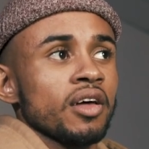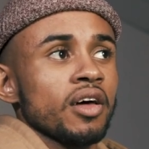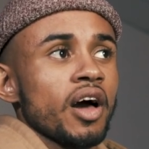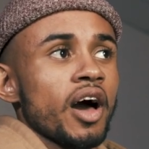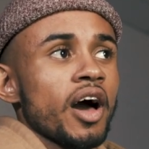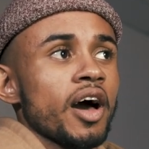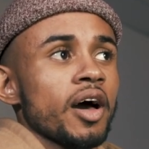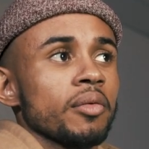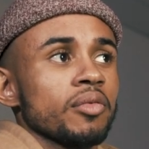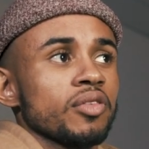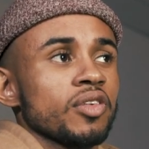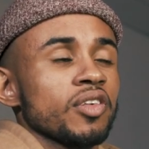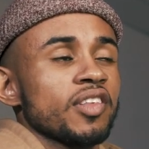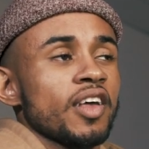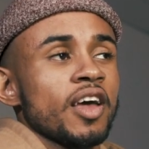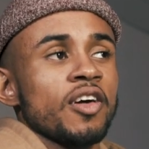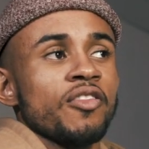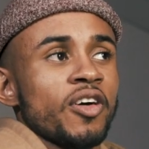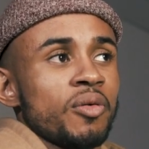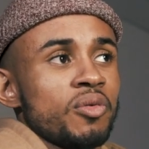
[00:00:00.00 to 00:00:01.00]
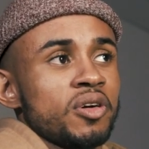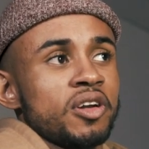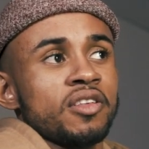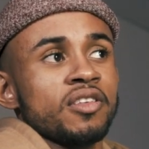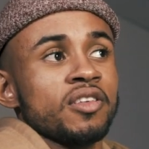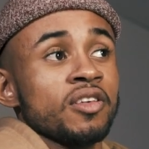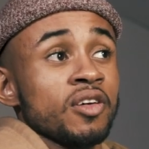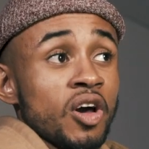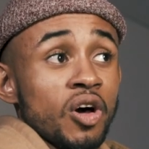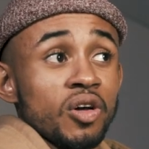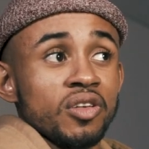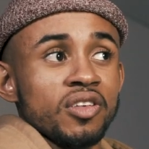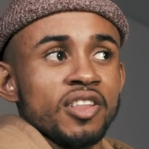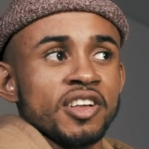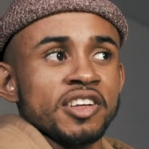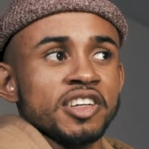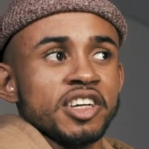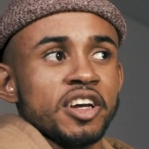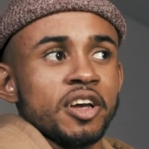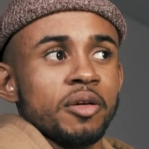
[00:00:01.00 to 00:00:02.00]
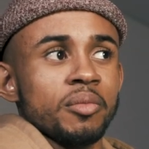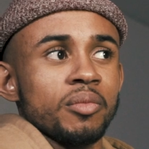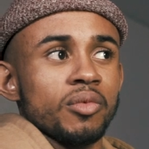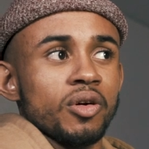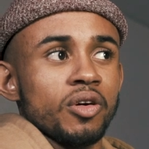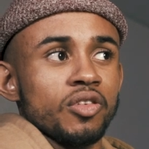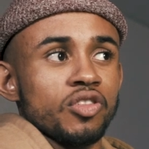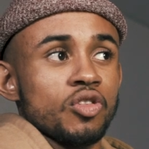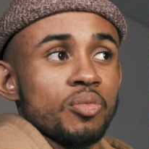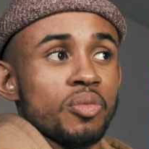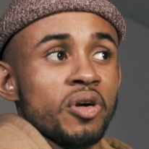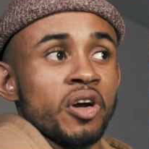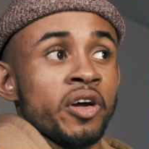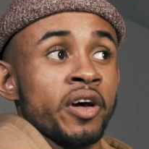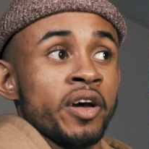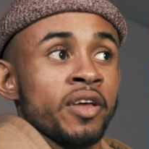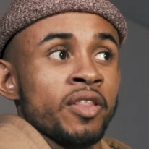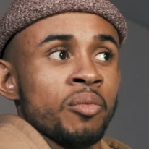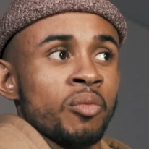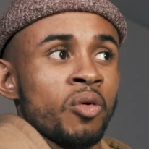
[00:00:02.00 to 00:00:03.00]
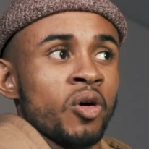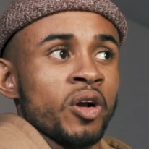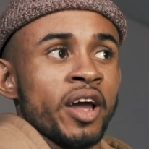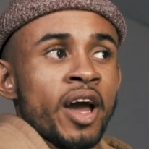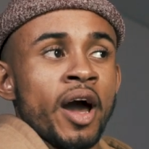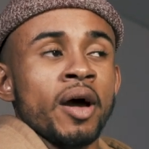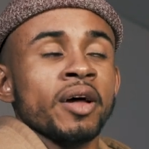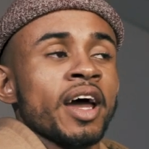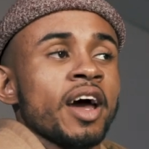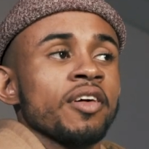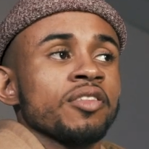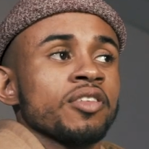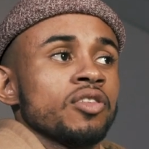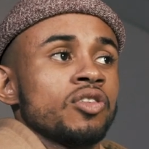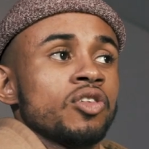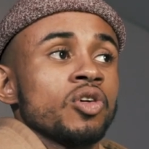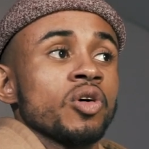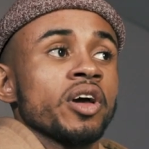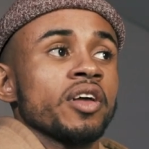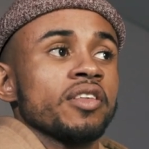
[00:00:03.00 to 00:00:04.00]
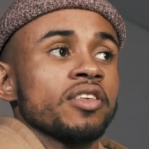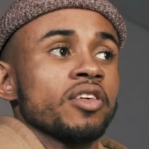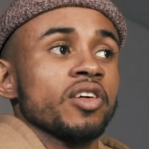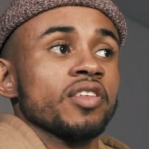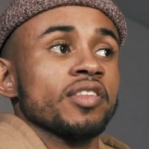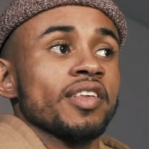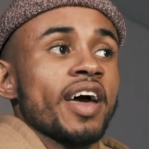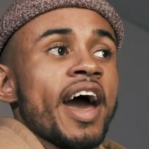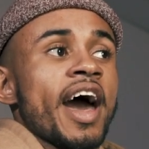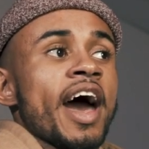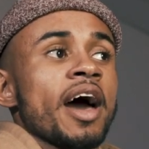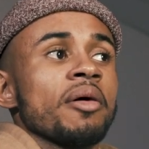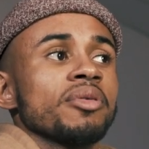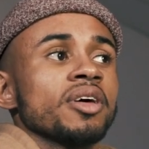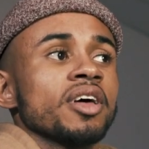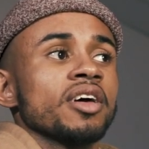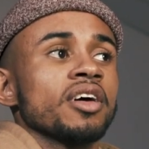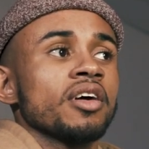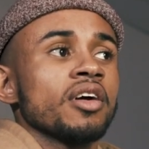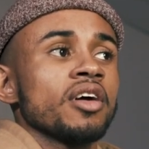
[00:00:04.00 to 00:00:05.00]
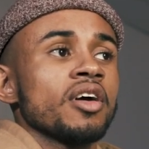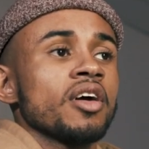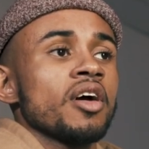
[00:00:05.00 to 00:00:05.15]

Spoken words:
So say if I wanted to go to the gym super early in the morning, I would have to do it until it's a habit.